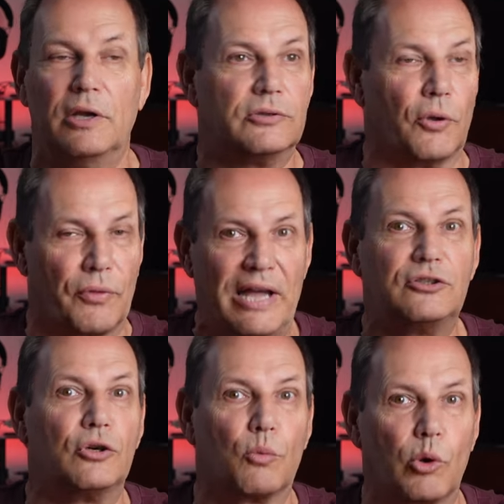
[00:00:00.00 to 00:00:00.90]
So
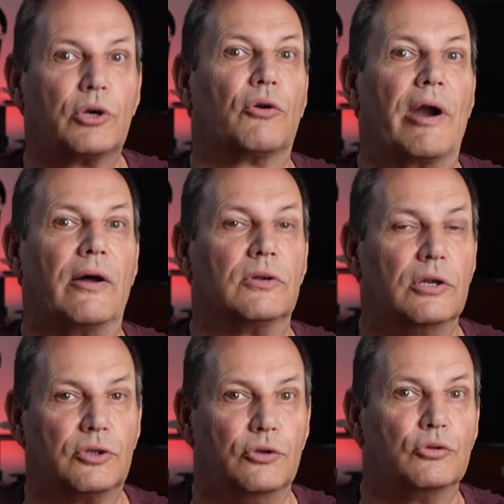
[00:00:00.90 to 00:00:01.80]
that's your workaround
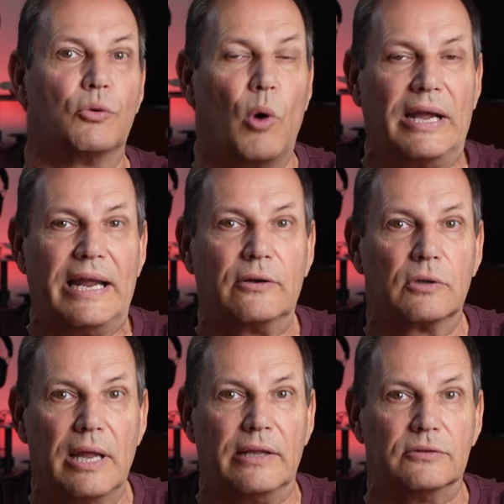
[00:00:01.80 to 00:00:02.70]
to use a wide-angled
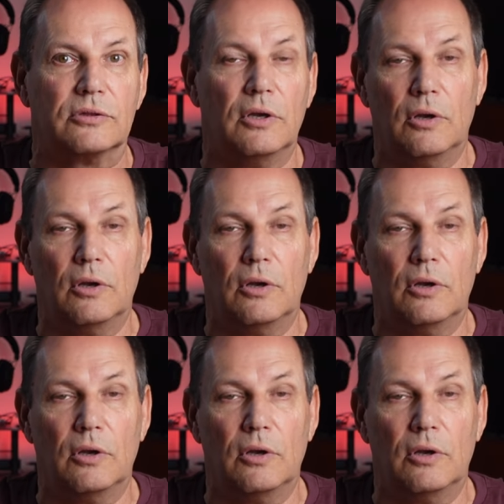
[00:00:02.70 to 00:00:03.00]
lens